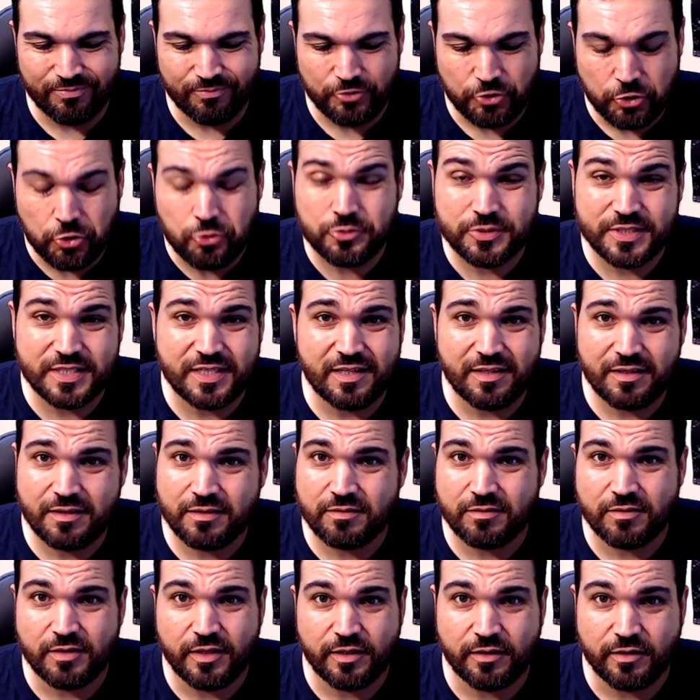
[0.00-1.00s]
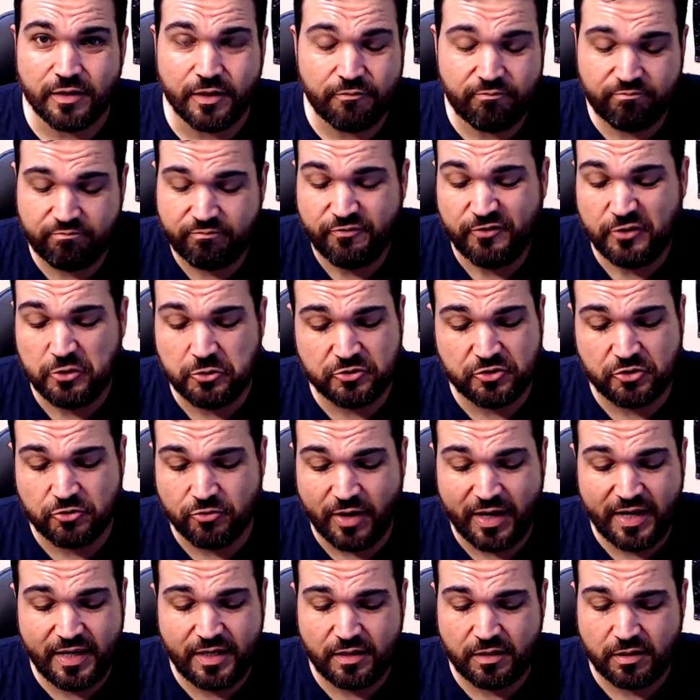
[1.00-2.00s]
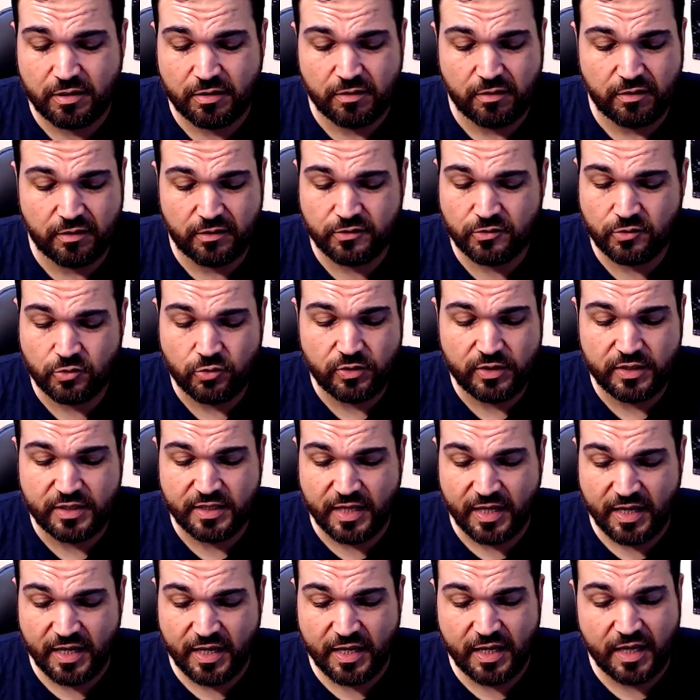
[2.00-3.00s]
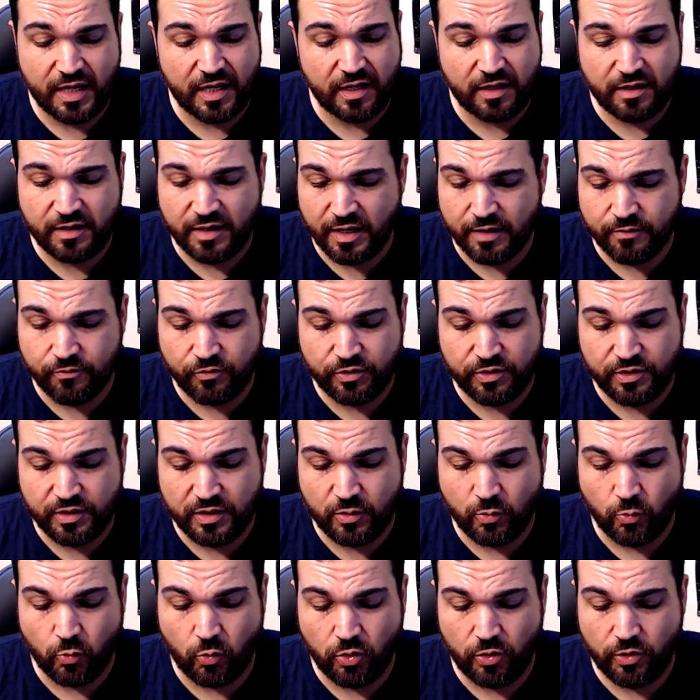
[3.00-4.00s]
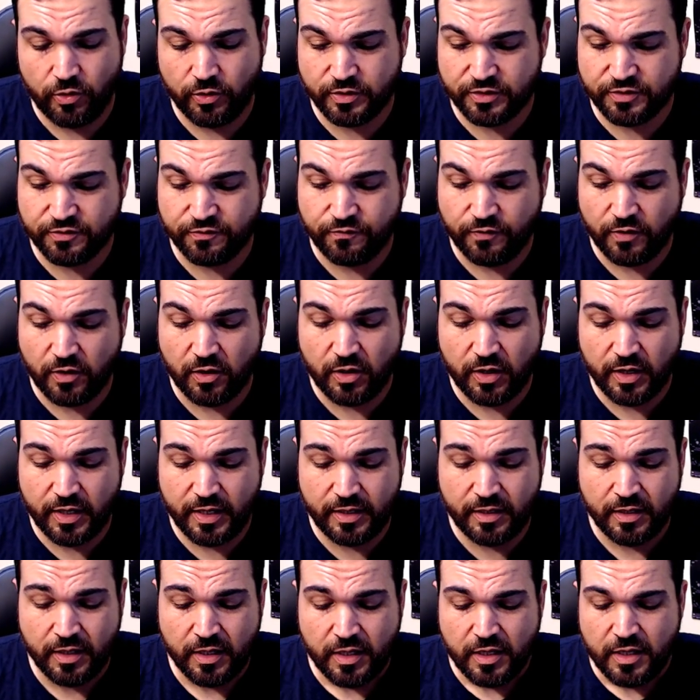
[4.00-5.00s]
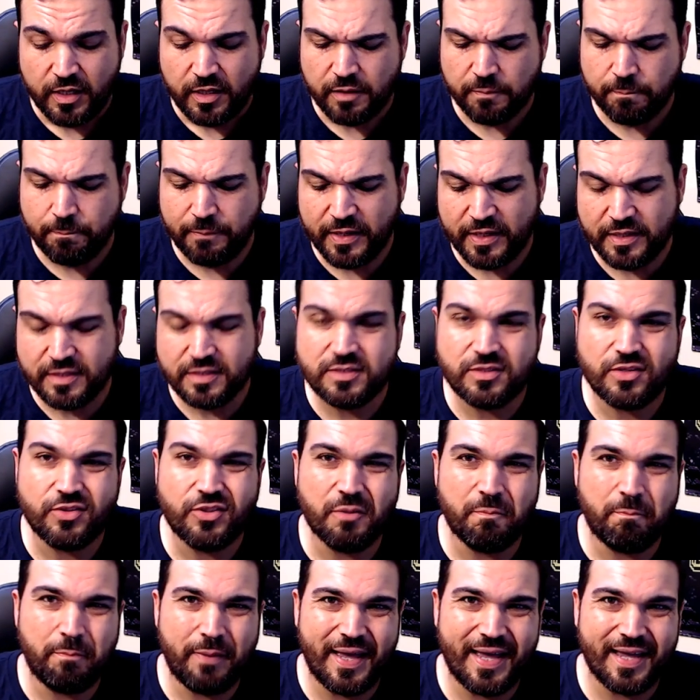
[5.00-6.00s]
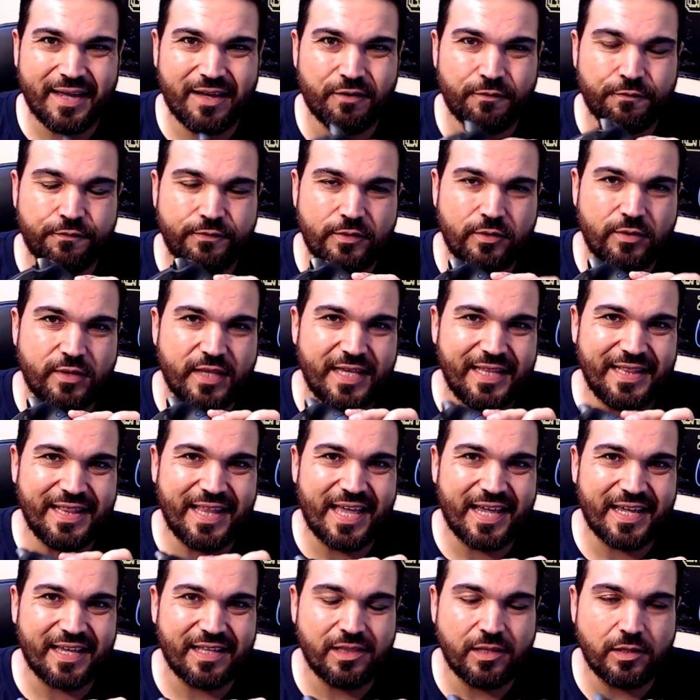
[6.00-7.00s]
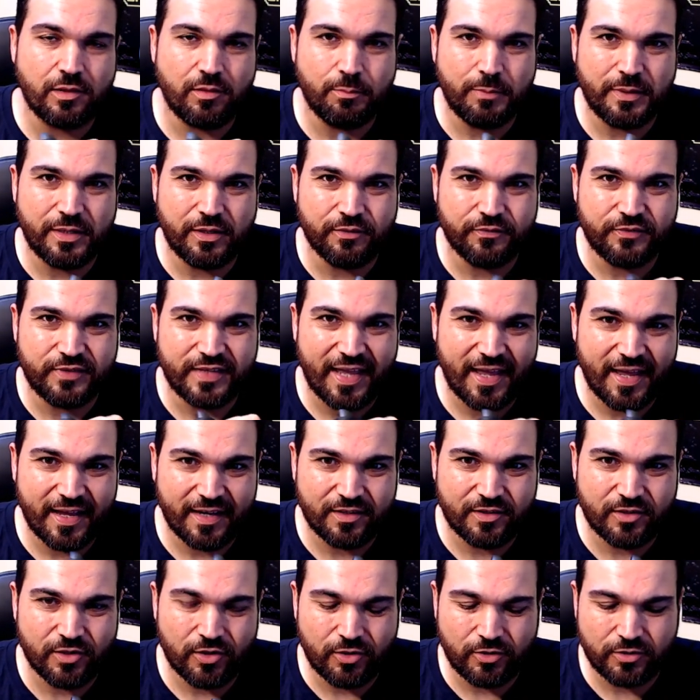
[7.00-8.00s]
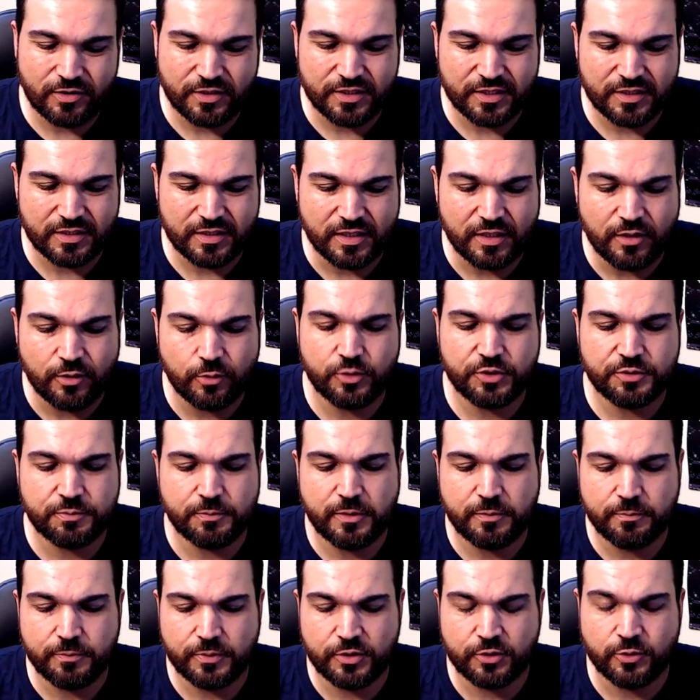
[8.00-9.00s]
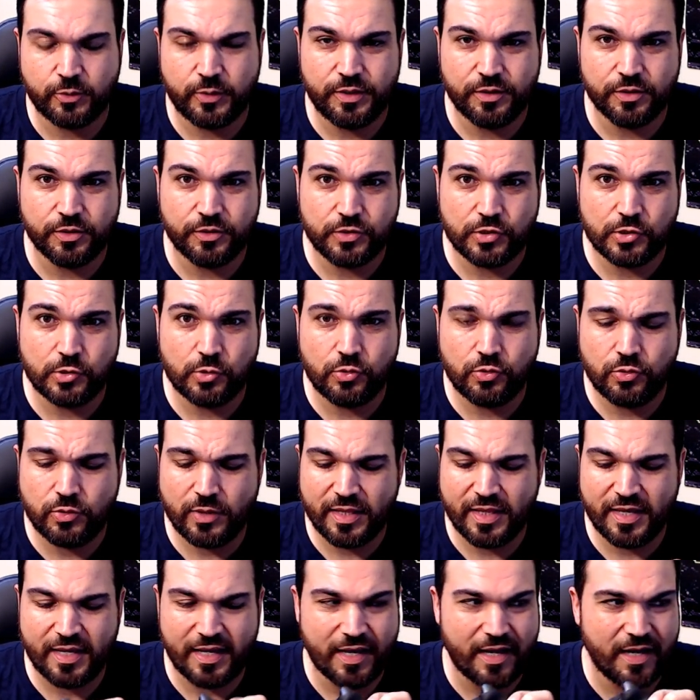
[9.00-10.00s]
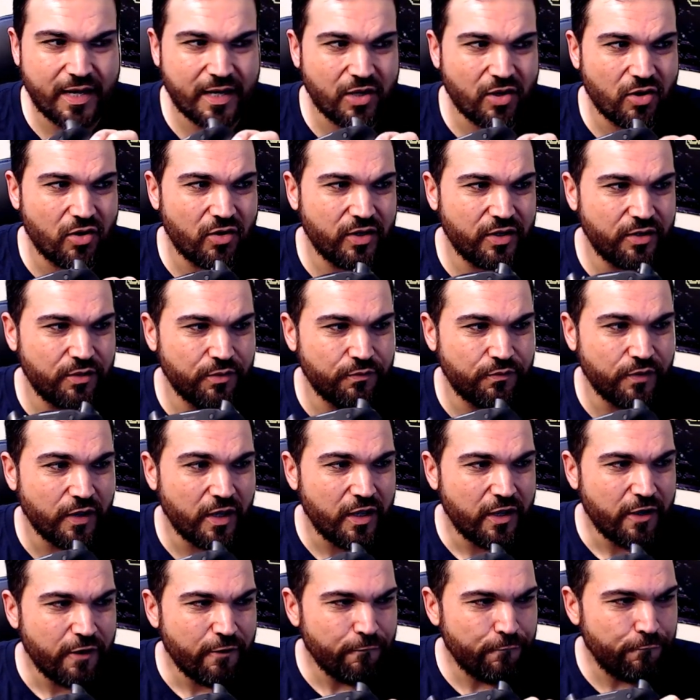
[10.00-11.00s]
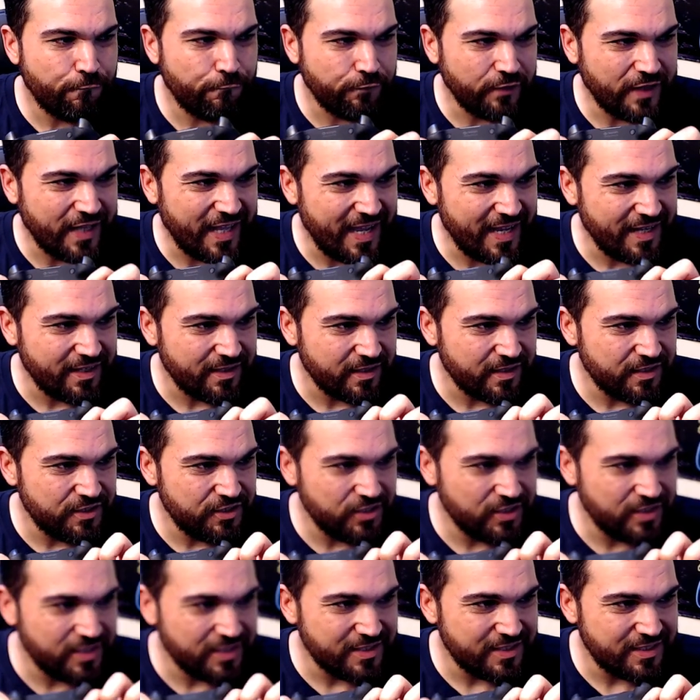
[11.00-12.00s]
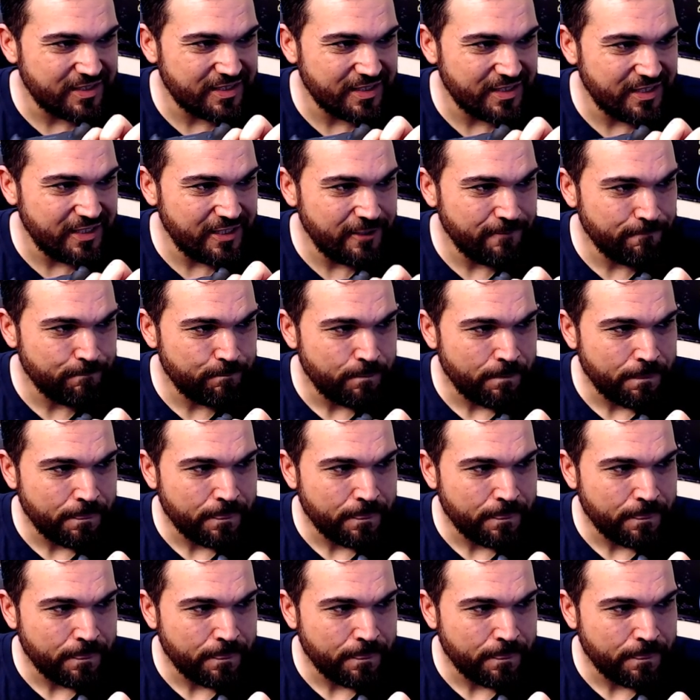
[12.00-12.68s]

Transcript: using it, it, it feels great. It's good in the hand. Everything works fine. The buttons on the back, I feel they lack a little bit of tactile distinguishment between the two. They are kind of flat, as you can see